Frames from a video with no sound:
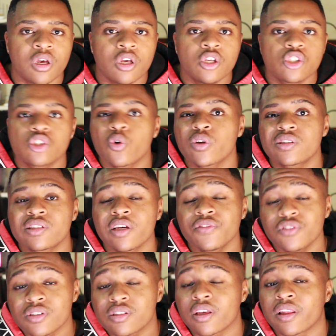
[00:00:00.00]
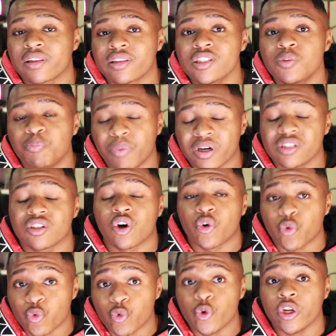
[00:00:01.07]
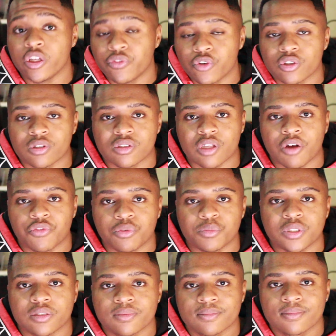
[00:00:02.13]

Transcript: So it's safe to say that these buds are really versatile for me.